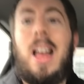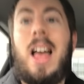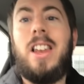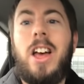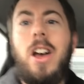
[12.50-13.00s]

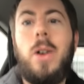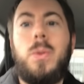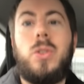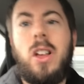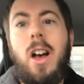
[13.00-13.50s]

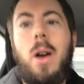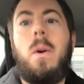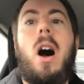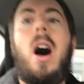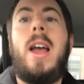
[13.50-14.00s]
Hello,
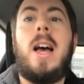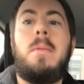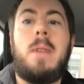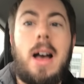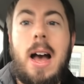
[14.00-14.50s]
so I
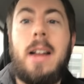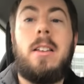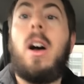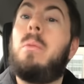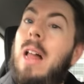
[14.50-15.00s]
am at,
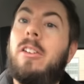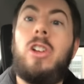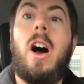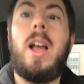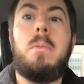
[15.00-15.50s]

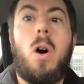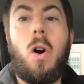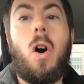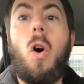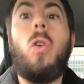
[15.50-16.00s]
I am
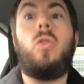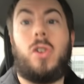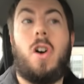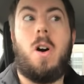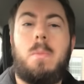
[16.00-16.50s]
on
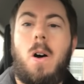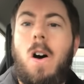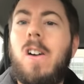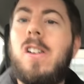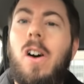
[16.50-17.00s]
the car
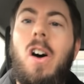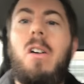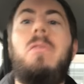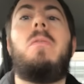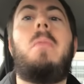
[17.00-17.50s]
park
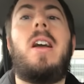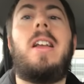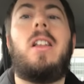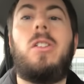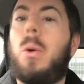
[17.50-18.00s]
of
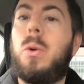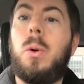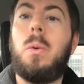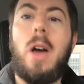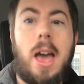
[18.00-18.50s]
my
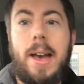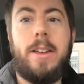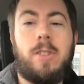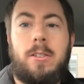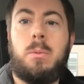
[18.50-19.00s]
local
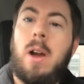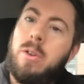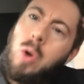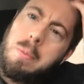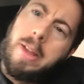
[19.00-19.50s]
hairdresser where I
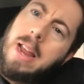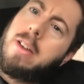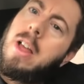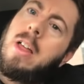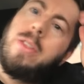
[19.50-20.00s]
normally
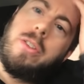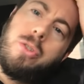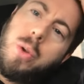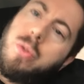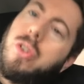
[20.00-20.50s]
get this
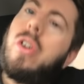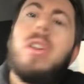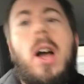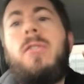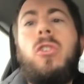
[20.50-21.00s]
do
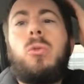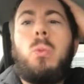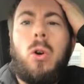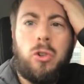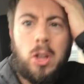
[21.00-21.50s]
done. I've just
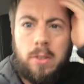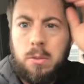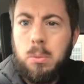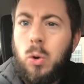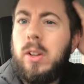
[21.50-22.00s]
washed it
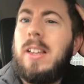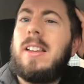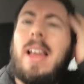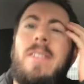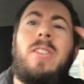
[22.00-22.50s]
this morning
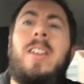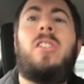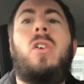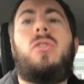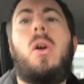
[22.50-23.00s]
and left it,
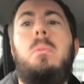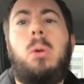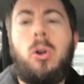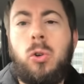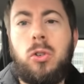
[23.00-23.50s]
it's got no
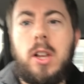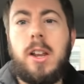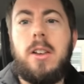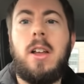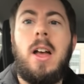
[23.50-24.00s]
product
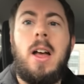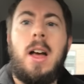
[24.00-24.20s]
in it.